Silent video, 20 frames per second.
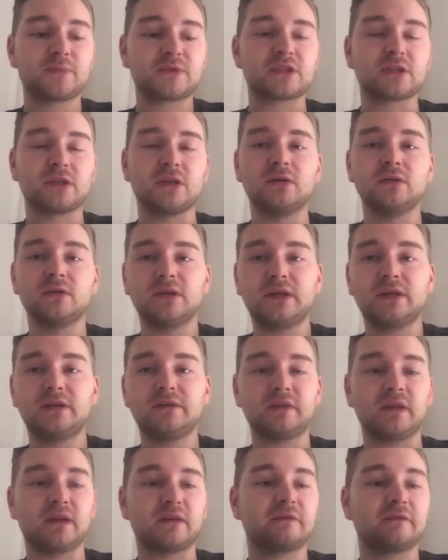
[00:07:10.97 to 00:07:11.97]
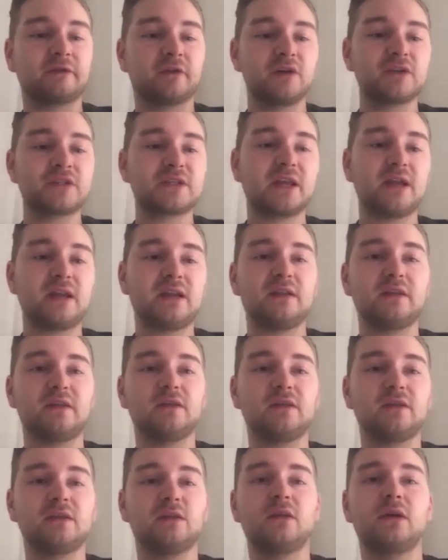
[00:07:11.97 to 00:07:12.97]
slowly, like first get
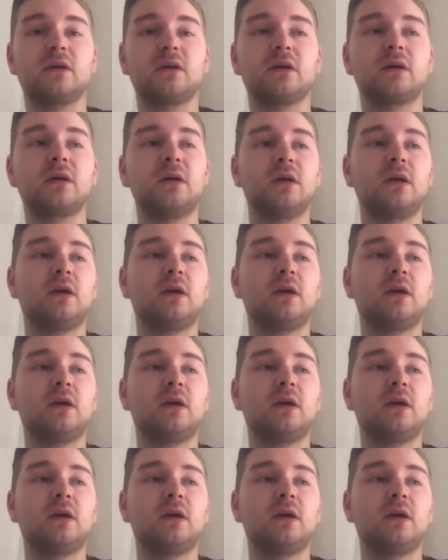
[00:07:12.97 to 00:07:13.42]
into the